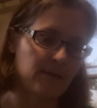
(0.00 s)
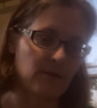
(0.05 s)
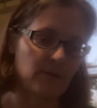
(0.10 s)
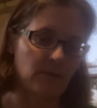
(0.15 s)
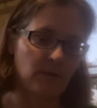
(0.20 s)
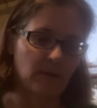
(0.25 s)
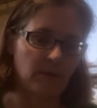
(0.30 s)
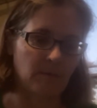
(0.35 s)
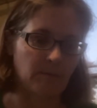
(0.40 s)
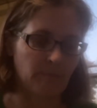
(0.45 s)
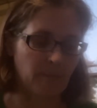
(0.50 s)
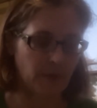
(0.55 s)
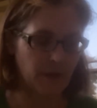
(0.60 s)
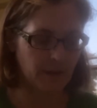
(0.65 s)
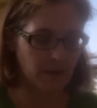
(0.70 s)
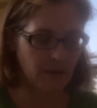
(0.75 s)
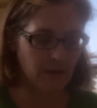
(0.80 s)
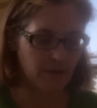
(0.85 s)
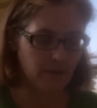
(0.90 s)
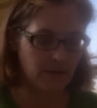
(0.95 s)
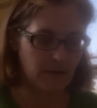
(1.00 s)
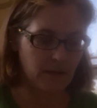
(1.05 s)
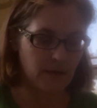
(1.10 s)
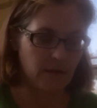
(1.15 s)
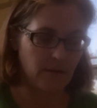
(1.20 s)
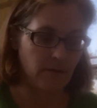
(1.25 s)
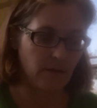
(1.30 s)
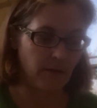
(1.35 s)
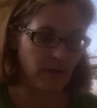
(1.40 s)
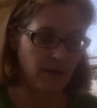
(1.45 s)
to them, but they're
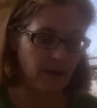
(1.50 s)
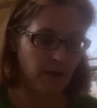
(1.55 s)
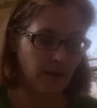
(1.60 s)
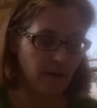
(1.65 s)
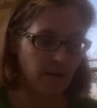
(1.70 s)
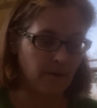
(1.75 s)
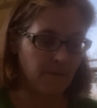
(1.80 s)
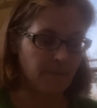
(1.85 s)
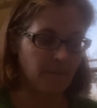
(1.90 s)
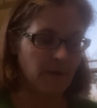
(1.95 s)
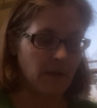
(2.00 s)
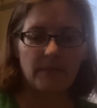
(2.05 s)
still there